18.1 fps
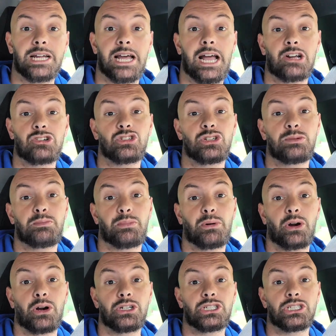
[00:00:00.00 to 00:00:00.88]
actually
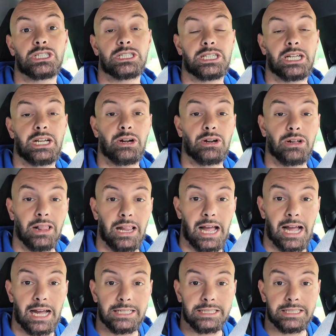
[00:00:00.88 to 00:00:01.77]
purchased here
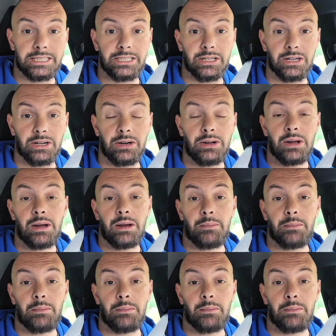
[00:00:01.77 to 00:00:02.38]
last year